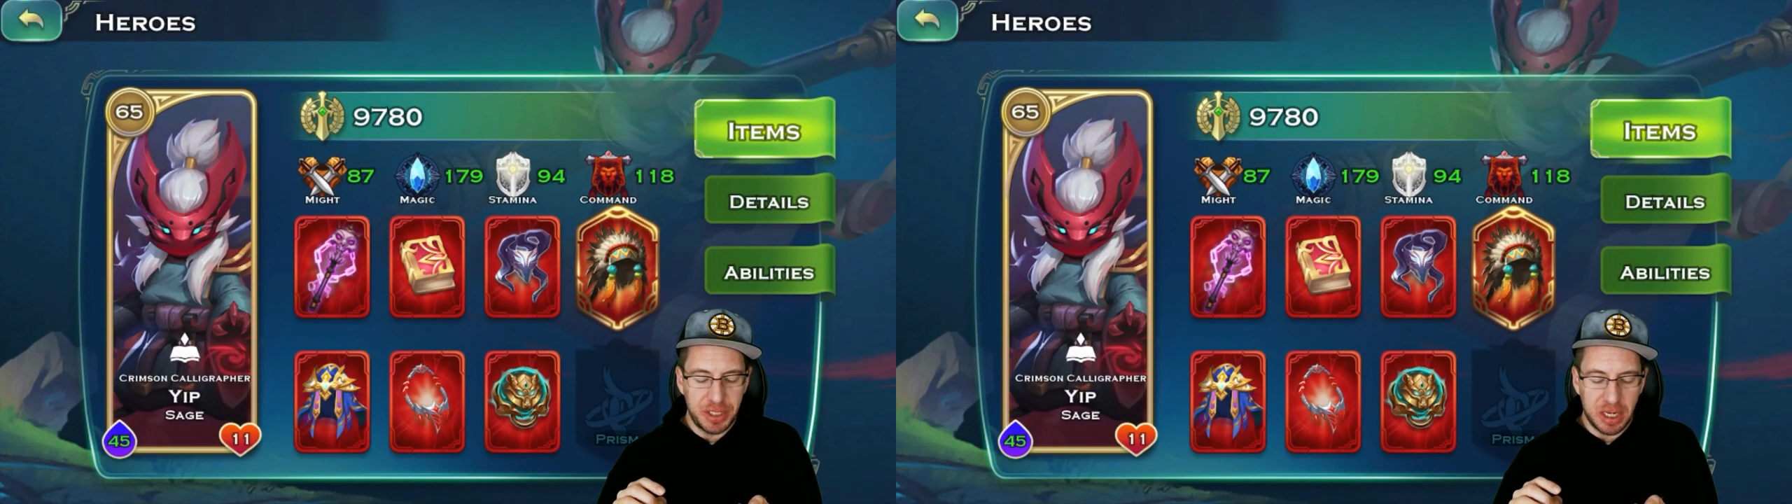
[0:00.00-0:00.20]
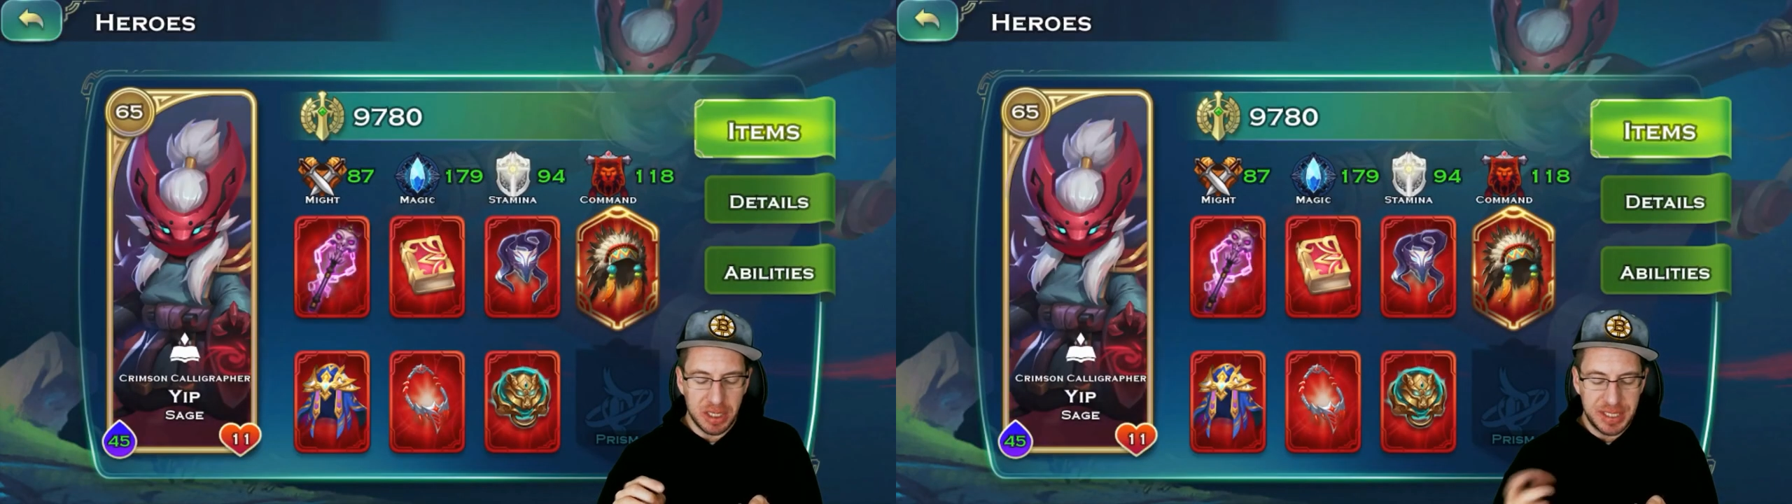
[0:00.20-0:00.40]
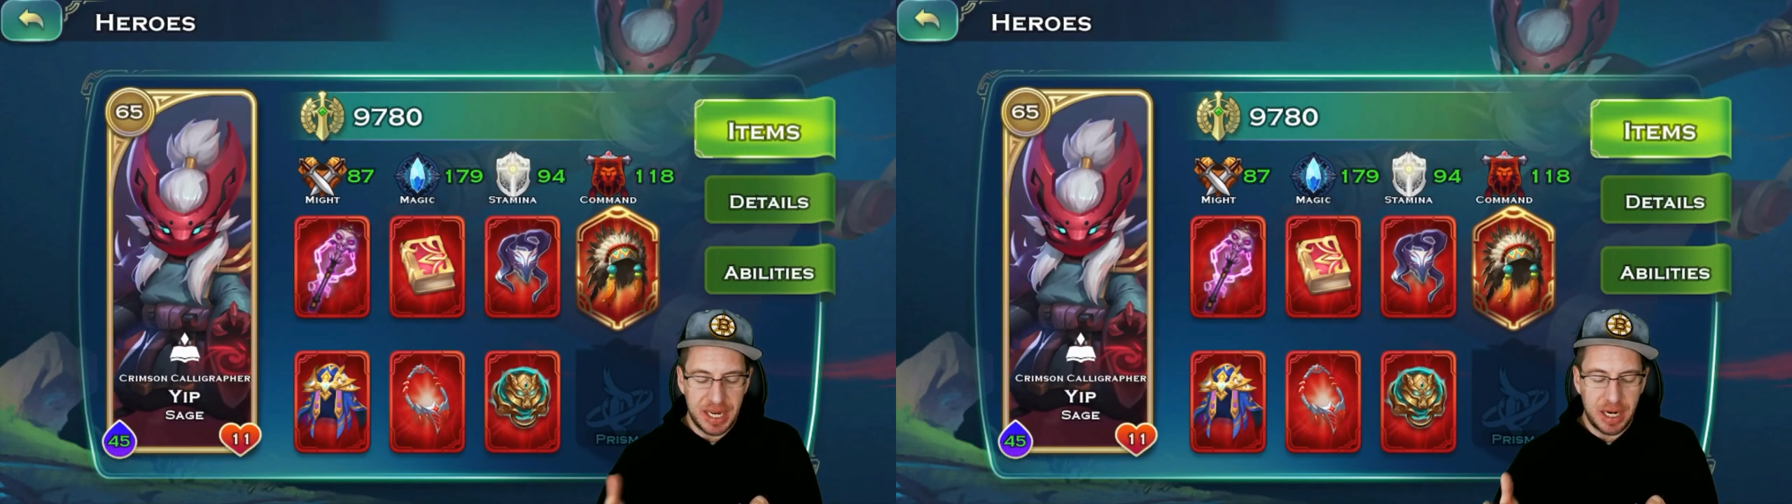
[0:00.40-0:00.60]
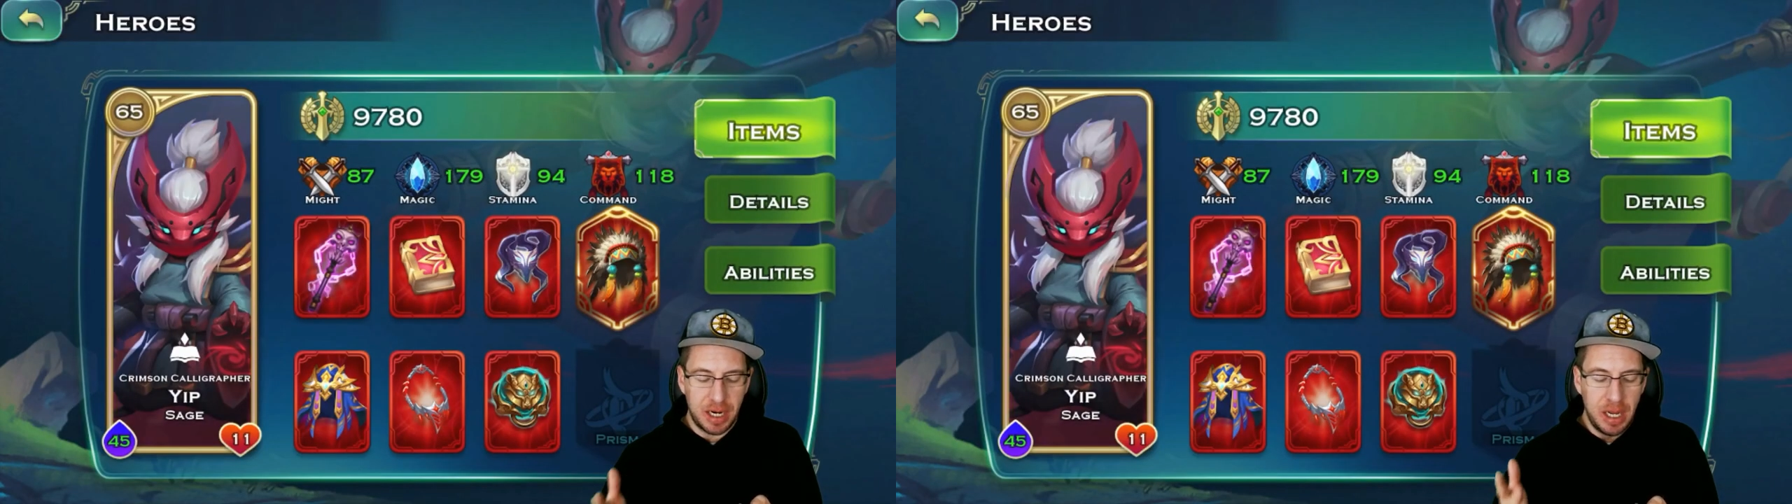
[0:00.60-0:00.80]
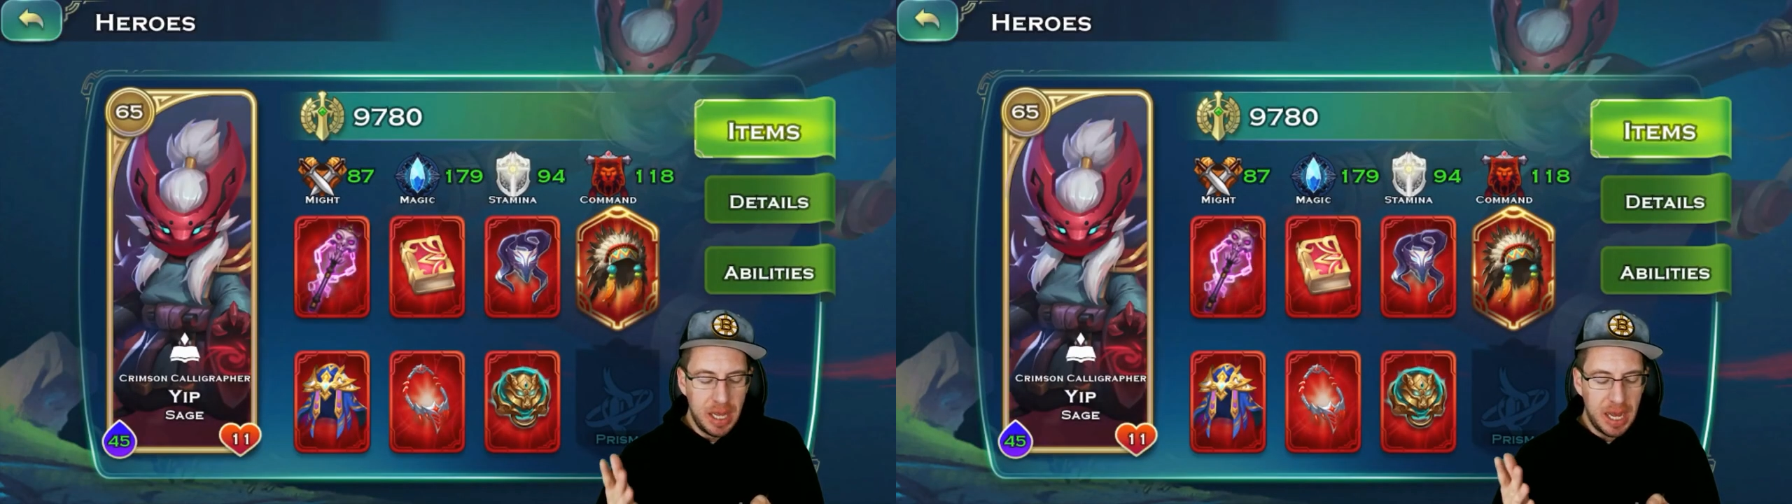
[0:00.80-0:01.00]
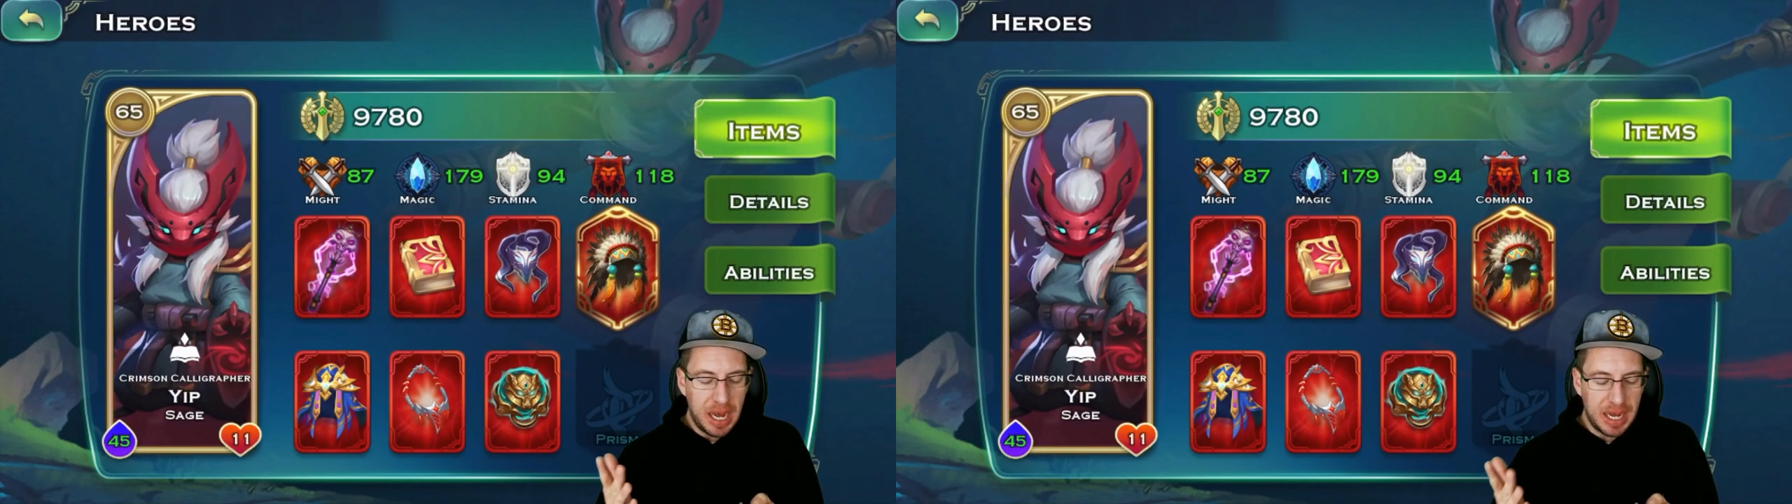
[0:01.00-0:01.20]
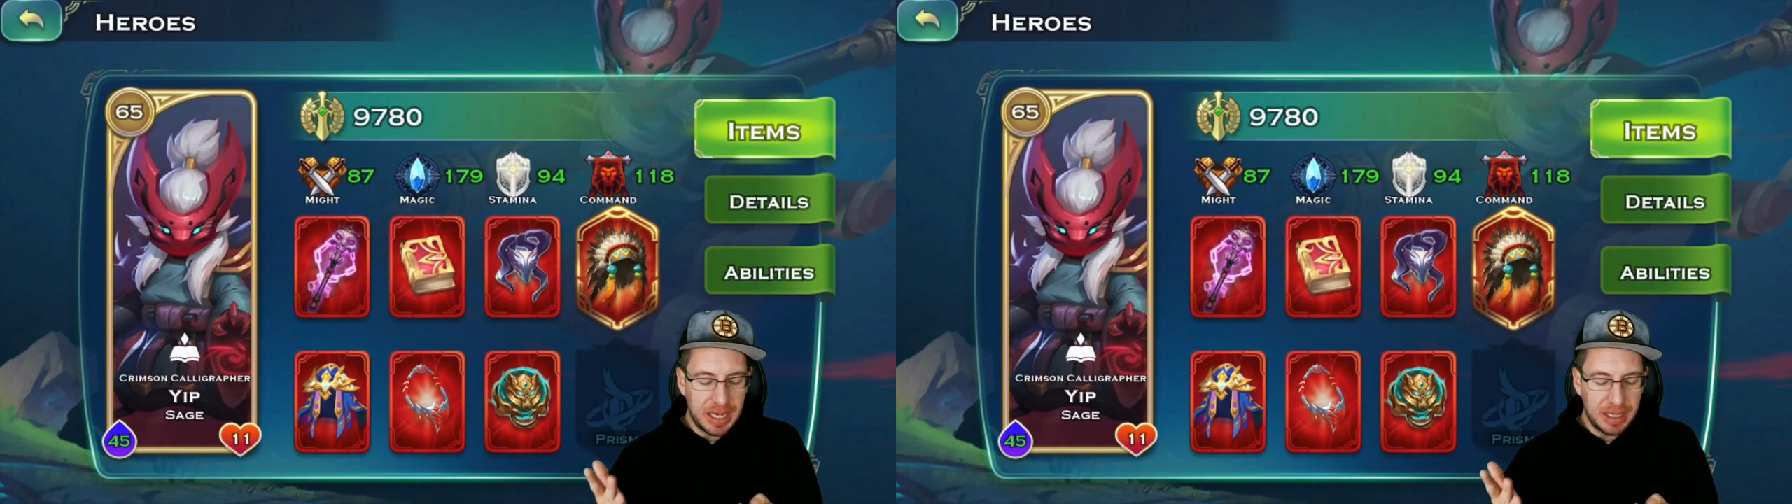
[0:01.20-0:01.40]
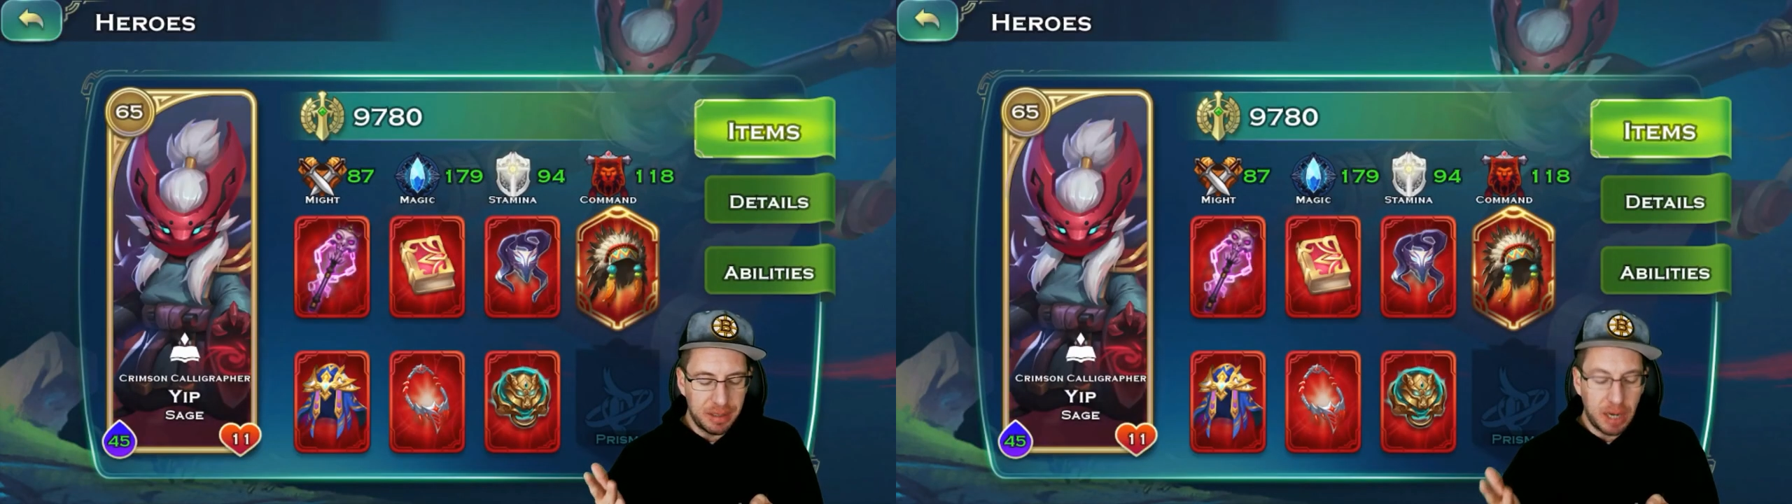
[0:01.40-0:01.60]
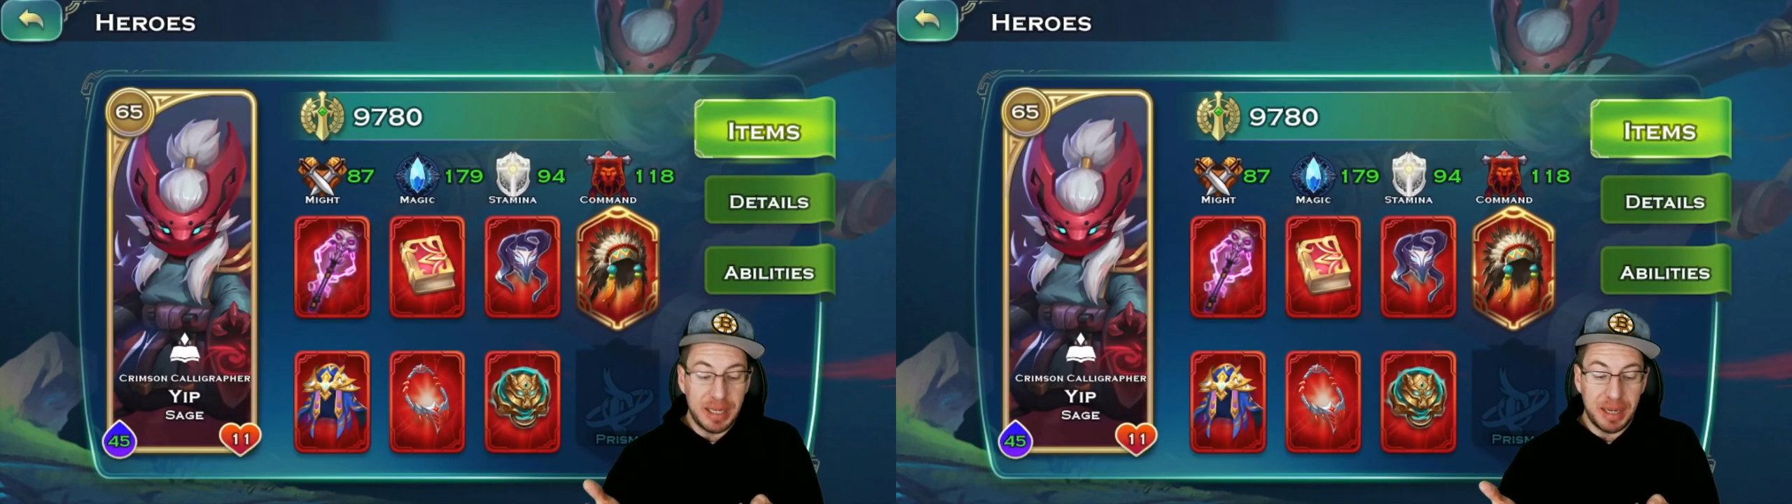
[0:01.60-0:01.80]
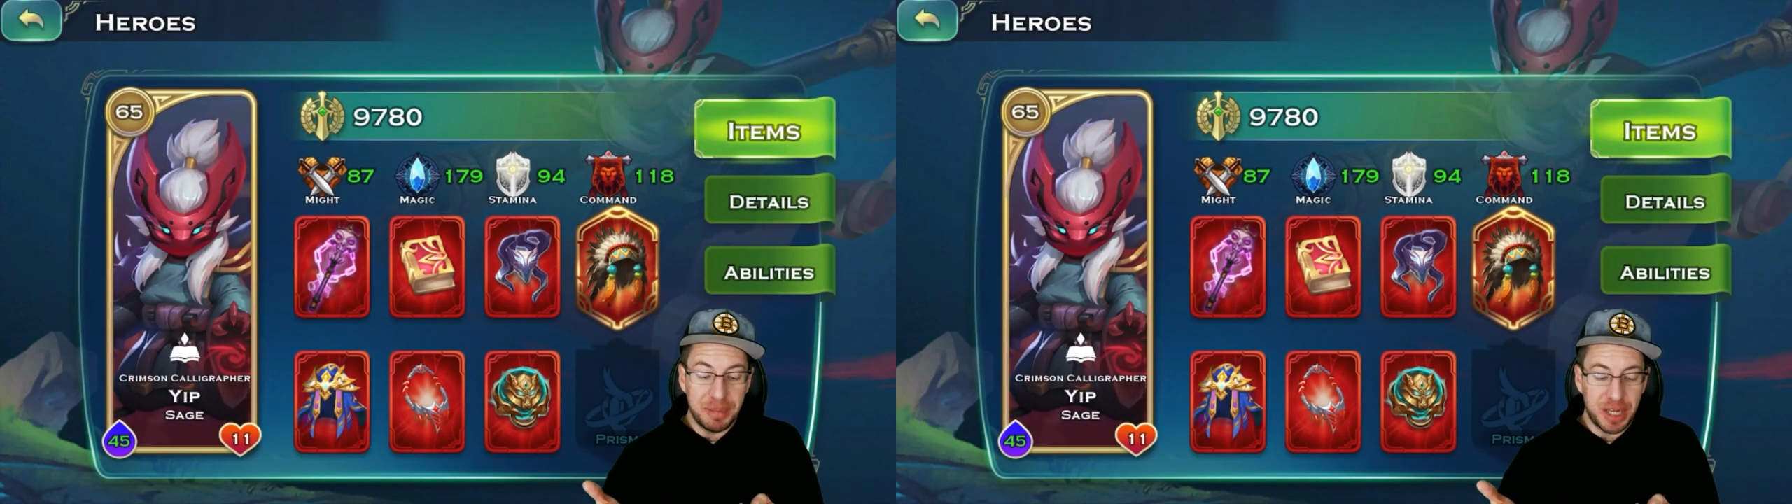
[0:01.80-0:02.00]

Tox there. I'm